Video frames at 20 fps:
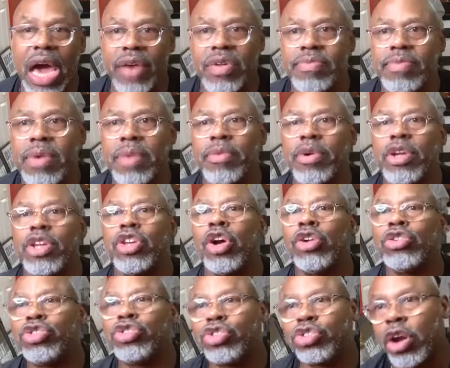to remember your
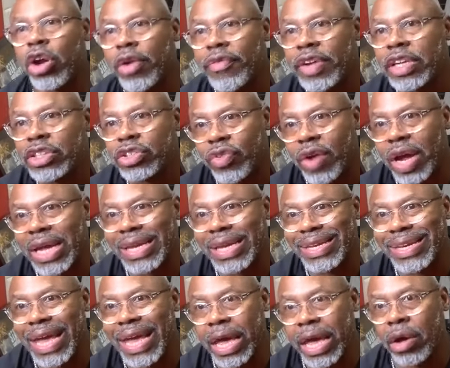servings right
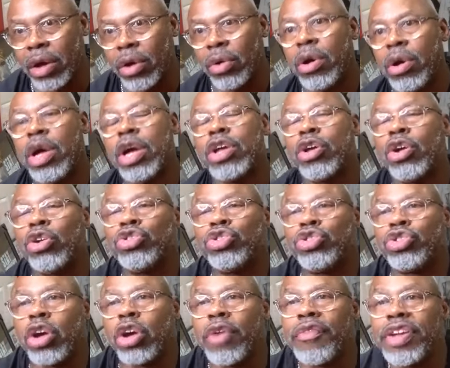now. Your
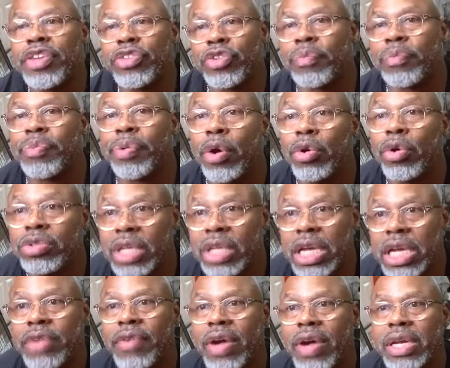servings of
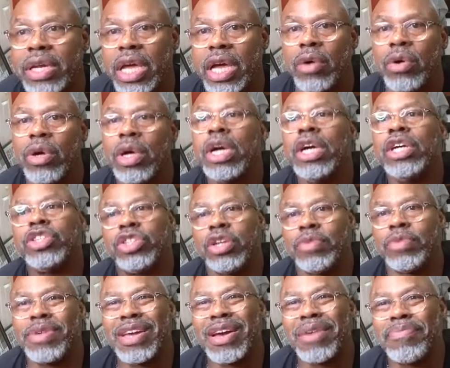protein right now should
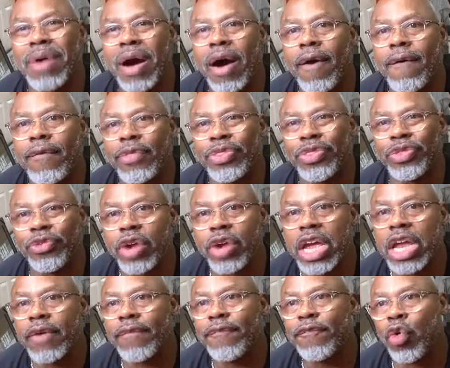be about 3
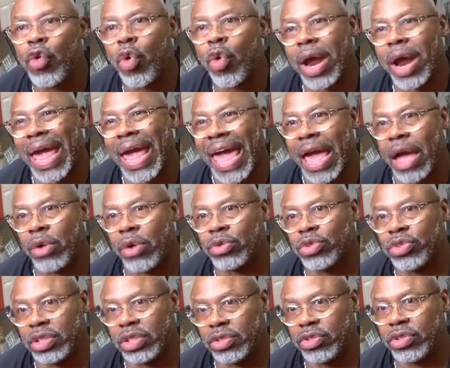to 4
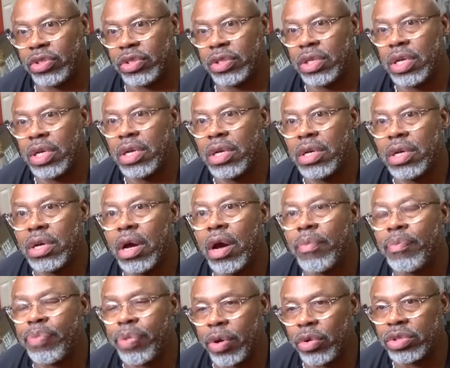ounces
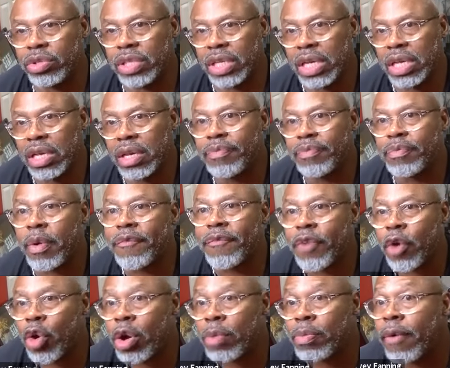of protein,
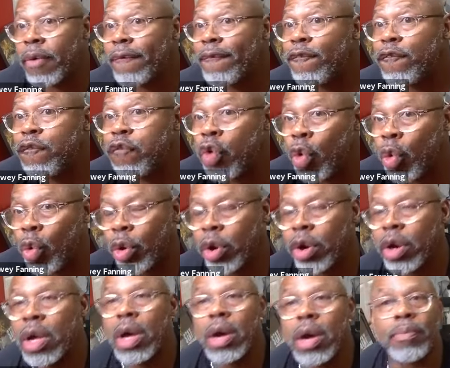preferable 4.
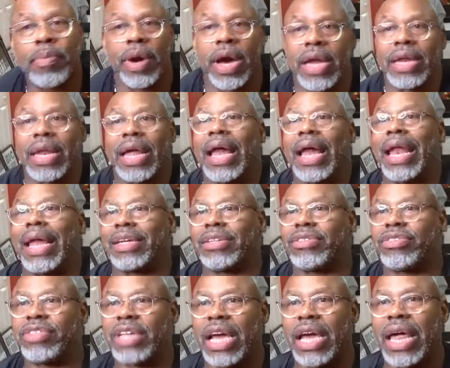But like I
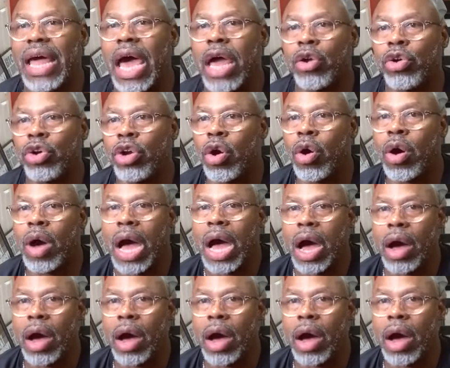said, I don't know